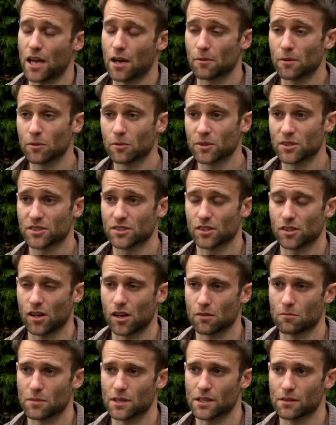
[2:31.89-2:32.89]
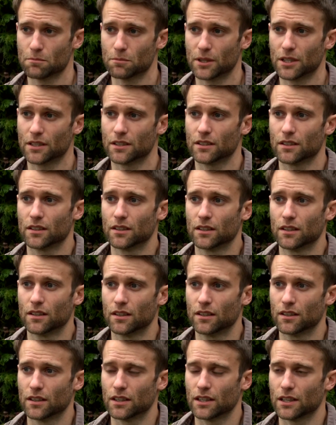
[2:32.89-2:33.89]
helmet was still on me, but
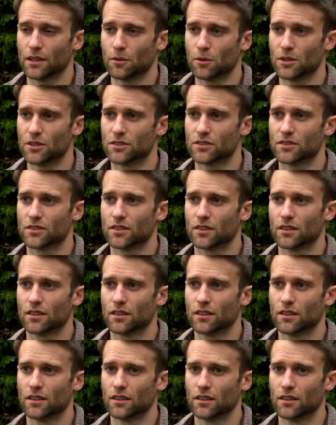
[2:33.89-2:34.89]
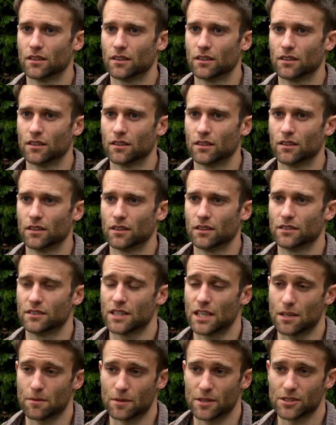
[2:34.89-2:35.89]
it was
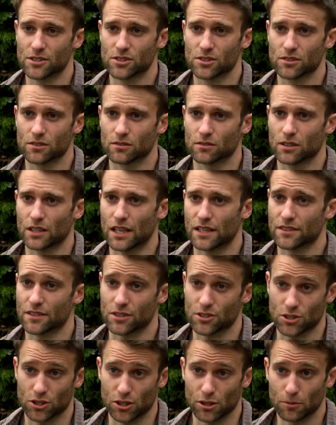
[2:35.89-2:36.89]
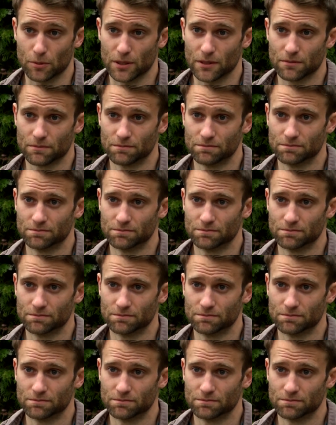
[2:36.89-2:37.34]
damaged as it should have been.